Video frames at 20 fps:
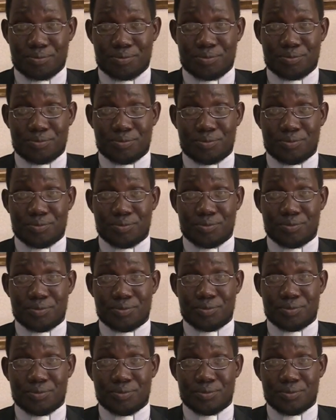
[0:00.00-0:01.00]

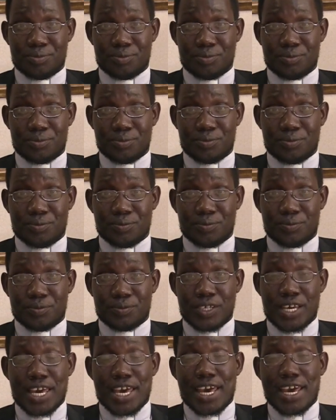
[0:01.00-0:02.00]

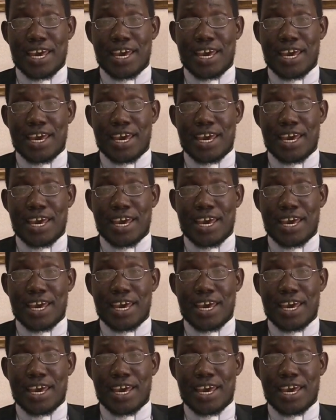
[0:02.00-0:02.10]
Nobody speaks.